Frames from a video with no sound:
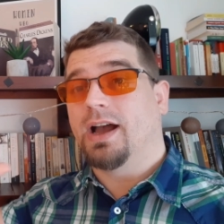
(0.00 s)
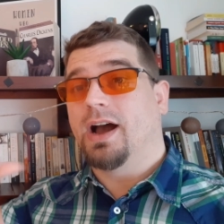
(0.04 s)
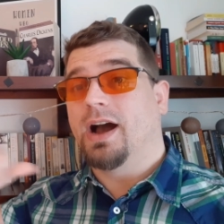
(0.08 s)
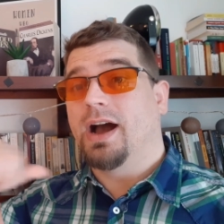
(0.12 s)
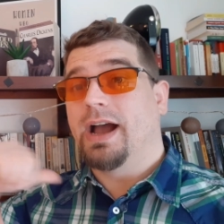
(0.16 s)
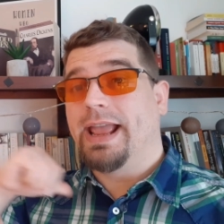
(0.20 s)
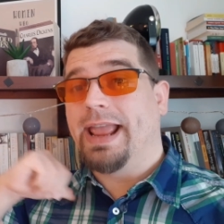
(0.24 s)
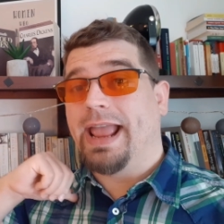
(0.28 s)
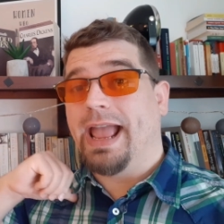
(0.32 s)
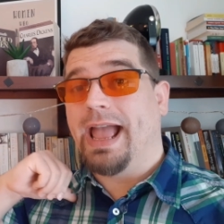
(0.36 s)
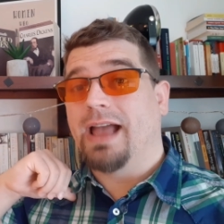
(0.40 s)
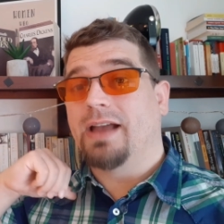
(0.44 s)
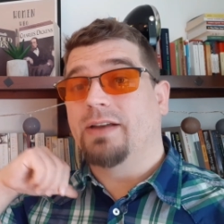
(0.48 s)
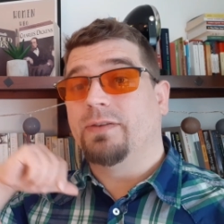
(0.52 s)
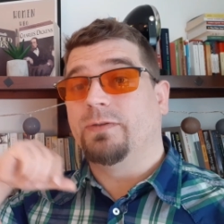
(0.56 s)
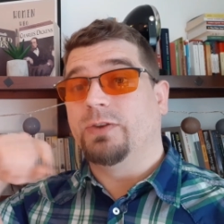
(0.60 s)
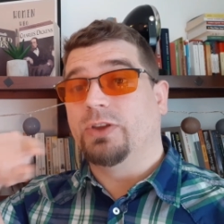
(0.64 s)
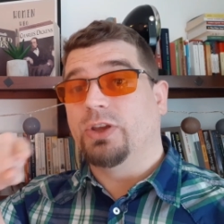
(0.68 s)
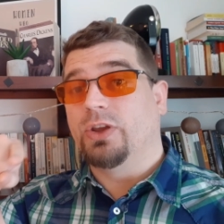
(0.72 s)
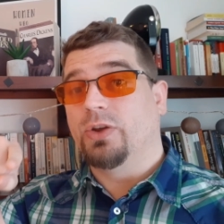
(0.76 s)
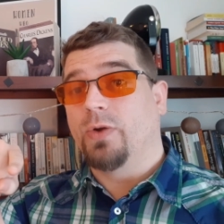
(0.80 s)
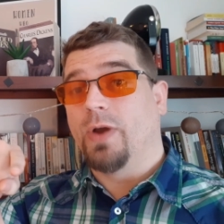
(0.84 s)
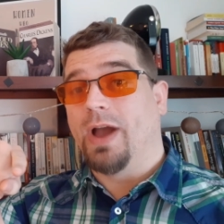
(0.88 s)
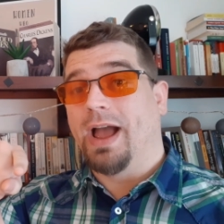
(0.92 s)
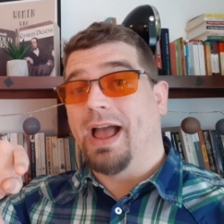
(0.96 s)
I have,
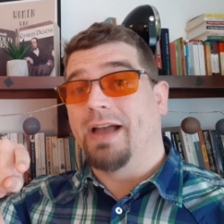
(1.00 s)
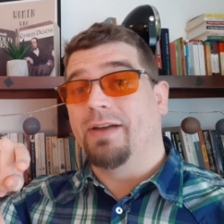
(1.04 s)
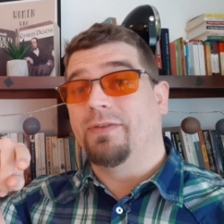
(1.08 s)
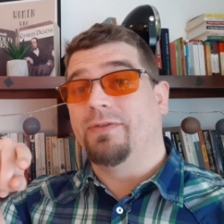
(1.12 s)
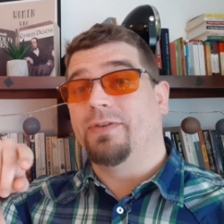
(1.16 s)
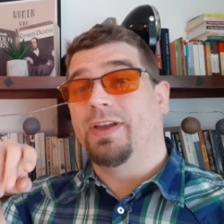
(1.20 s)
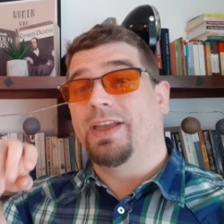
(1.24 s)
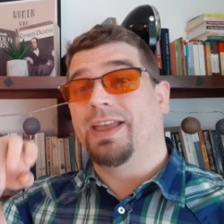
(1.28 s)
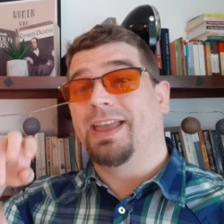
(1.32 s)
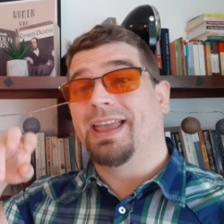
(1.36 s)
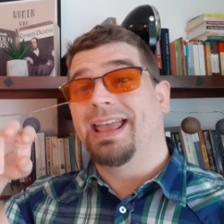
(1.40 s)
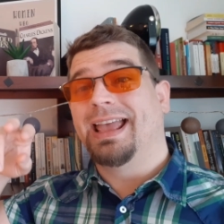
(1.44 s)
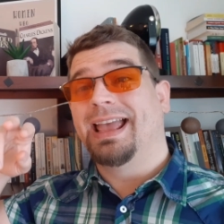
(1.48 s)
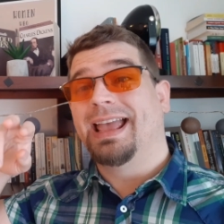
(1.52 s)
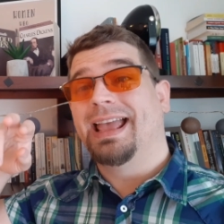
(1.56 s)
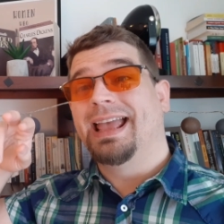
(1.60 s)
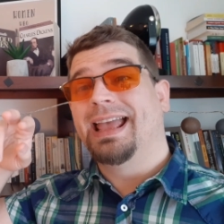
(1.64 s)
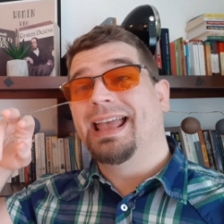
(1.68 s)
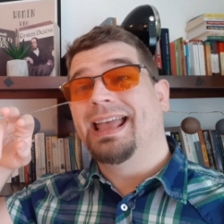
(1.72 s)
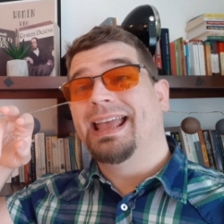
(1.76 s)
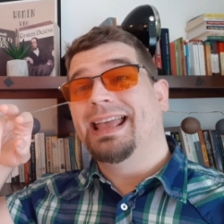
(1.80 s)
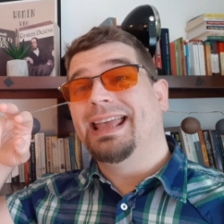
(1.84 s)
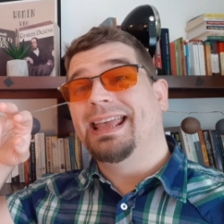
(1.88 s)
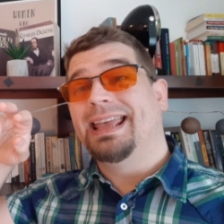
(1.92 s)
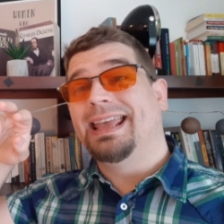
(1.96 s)
you have,
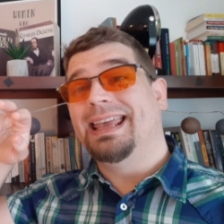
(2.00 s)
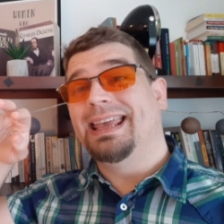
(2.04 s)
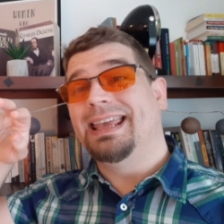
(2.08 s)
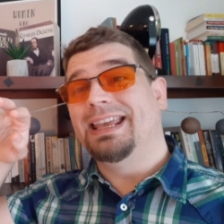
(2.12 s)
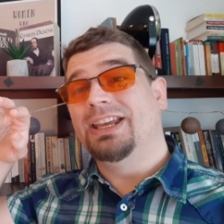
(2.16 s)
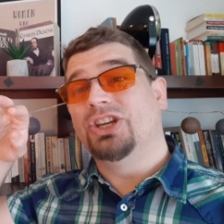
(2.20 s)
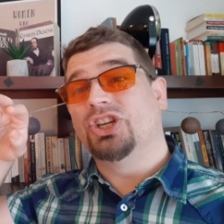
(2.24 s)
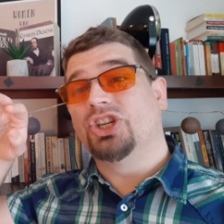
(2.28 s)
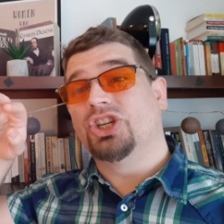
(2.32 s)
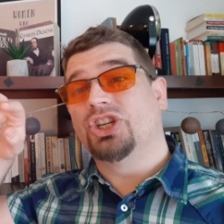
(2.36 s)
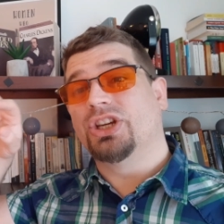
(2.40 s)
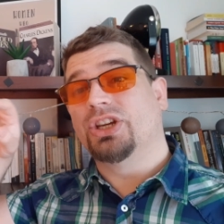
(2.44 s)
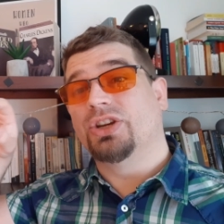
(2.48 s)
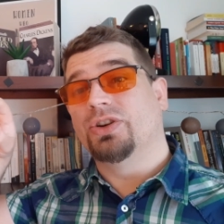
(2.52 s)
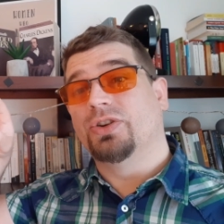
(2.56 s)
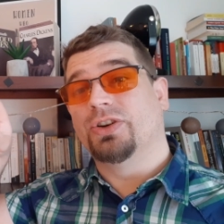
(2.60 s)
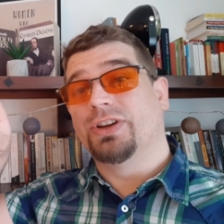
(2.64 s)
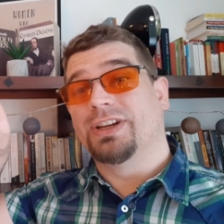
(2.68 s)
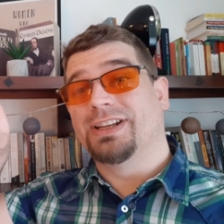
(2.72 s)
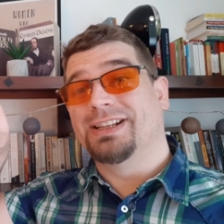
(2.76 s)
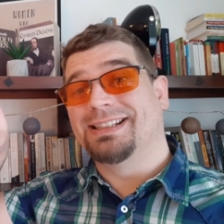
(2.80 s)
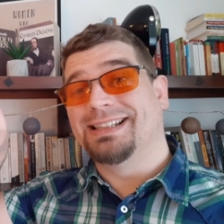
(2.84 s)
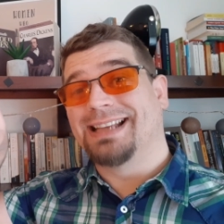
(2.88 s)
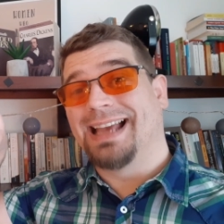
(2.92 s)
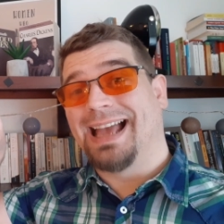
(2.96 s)
he, she, or
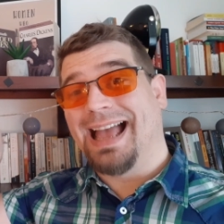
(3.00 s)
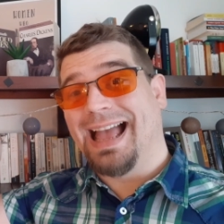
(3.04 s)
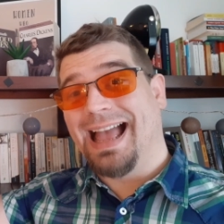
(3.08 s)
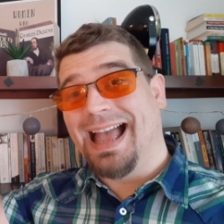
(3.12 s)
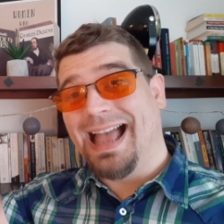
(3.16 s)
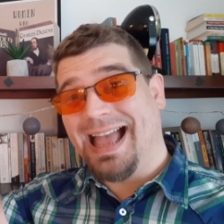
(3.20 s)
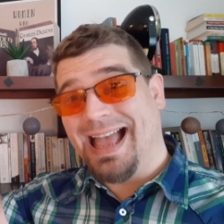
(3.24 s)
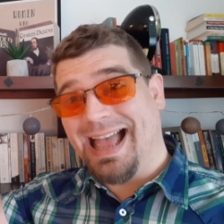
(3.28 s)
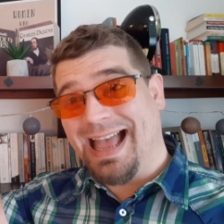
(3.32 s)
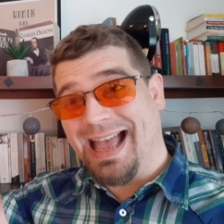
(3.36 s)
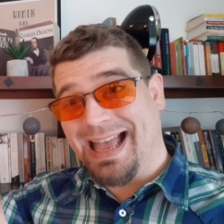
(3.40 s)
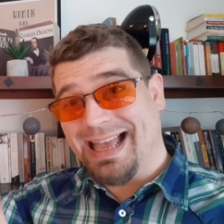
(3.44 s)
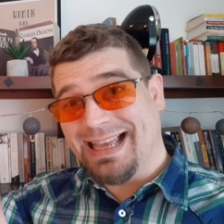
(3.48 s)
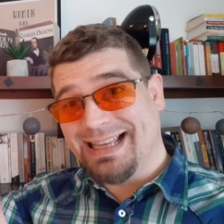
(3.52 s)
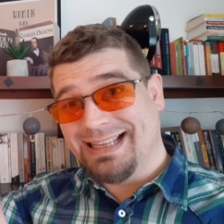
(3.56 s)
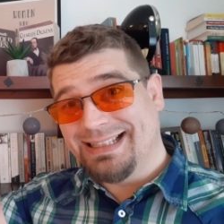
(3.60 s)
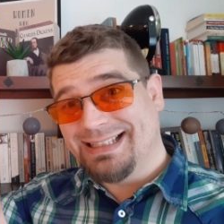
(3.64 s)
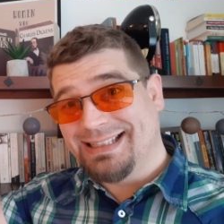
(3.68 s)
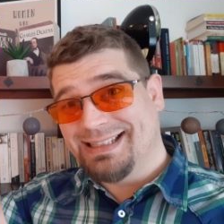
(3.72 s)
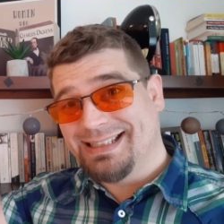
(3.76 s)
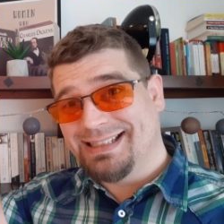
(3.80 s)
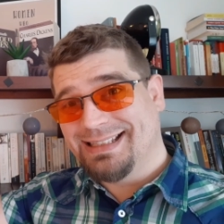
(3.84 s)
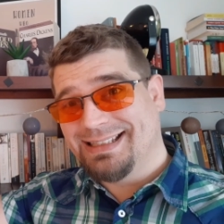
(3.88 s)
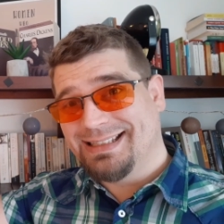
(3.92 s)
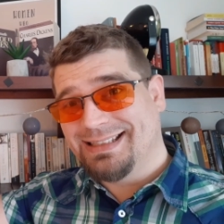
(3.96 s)
it
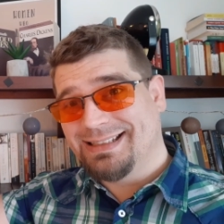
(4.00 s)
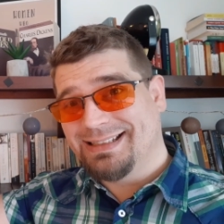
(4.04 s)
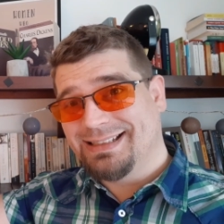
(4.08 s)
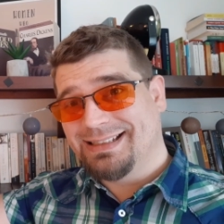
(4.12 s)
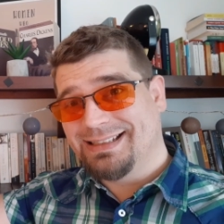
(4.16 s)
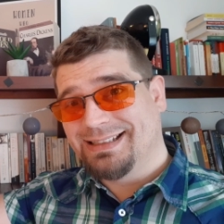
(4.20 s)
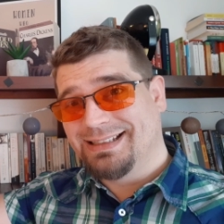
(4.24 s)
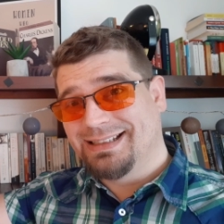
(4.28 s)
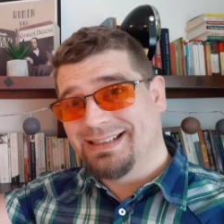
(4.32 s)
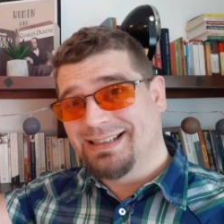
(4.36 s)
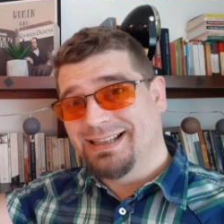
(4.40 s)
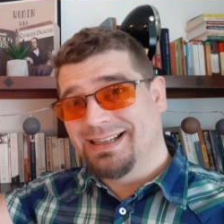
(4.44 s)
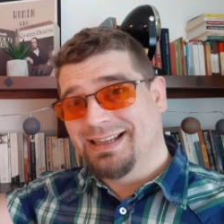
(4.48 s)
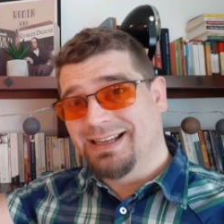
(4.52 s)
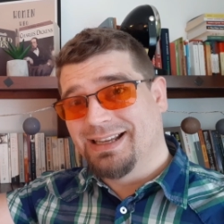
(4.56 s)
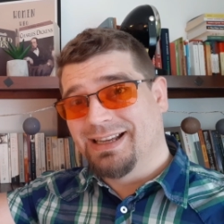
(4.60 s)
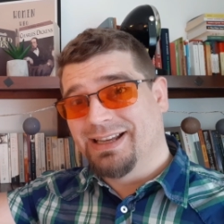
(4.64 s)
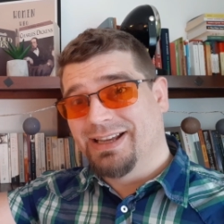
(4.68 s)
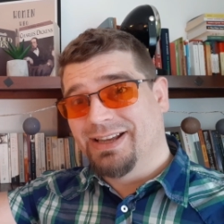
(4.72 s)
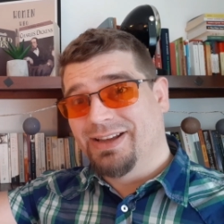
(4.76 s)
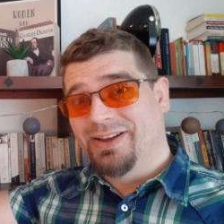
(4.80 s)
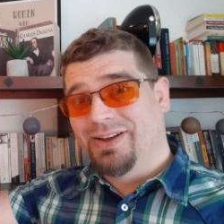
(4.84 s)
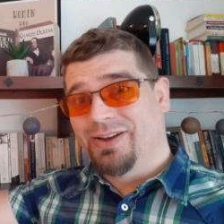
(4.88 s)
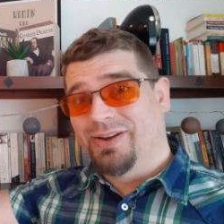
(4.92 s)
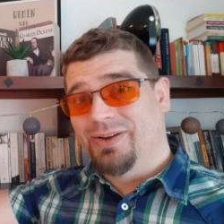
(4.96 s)
has.
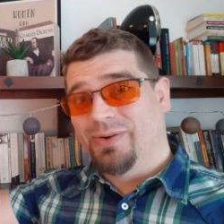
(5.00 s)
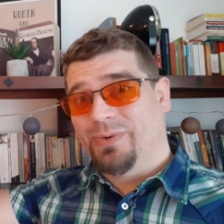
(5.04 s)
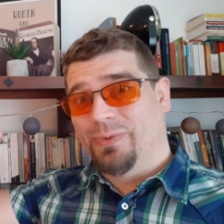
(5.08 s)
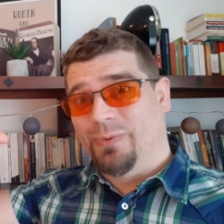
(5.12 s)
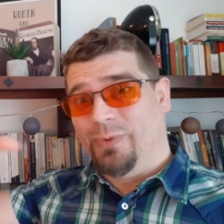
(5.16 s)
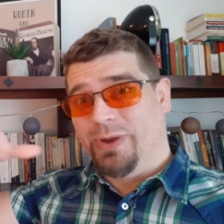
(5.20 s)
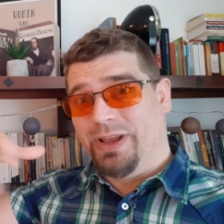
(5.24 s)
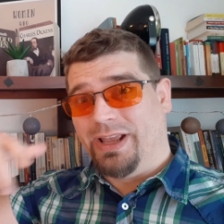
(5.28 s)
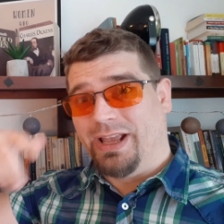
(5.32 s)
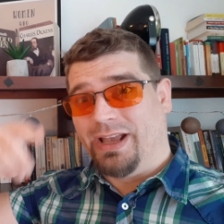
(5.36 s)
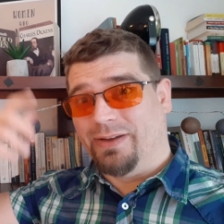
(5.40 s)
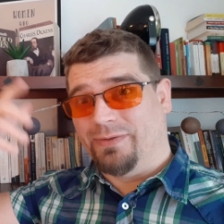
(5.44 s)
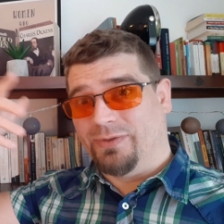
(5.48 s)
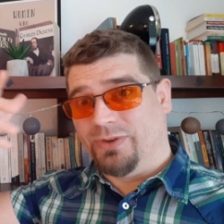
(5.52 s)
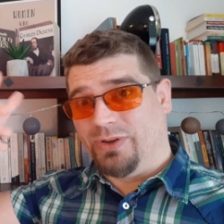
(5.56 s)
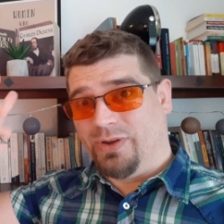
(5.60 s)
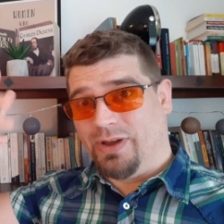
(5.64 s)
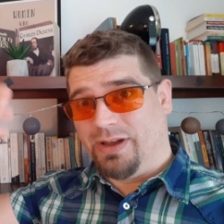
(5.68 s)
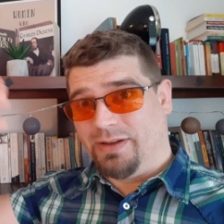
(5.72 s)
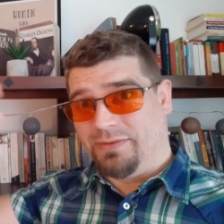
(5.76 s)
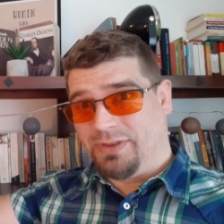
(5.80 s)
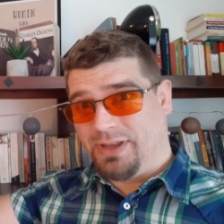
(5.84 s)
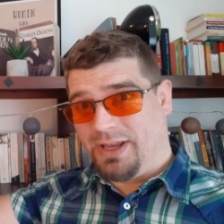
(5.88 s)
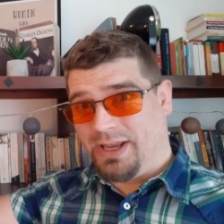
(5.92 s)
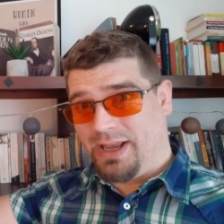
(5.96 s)
We have, you
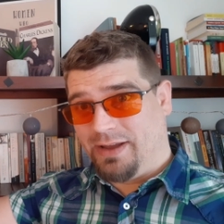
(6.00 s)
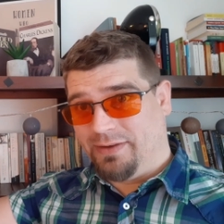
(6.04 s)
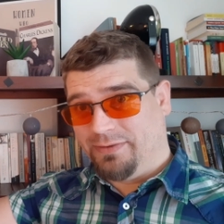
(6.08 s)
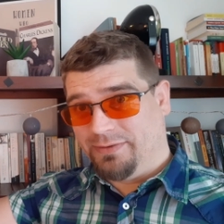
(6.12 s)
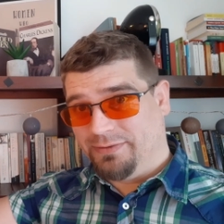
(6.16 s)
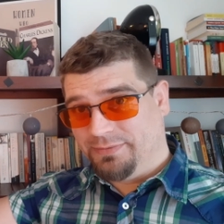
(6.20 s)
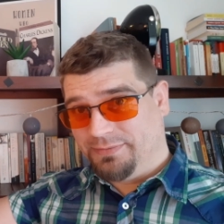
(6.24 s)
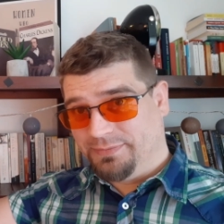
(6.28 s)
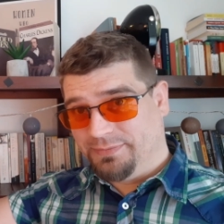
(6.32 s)
have, they have.